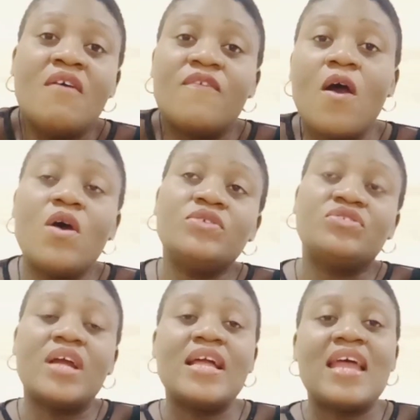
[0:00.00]

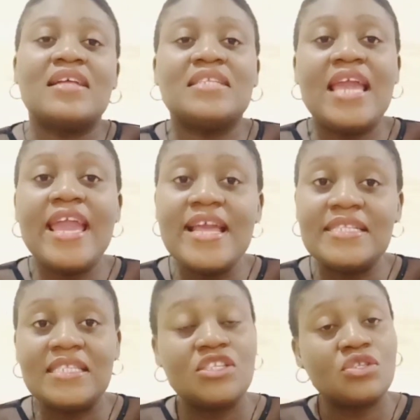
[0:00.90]

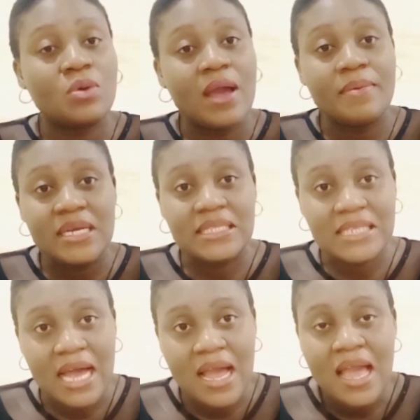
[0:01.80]
480 square
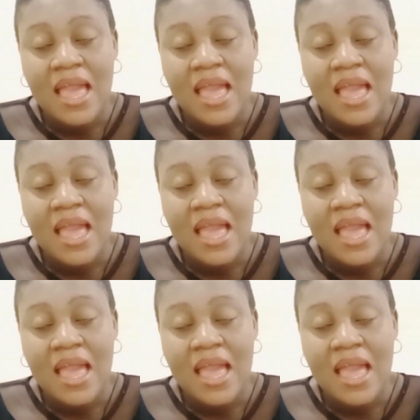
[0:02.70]
meter.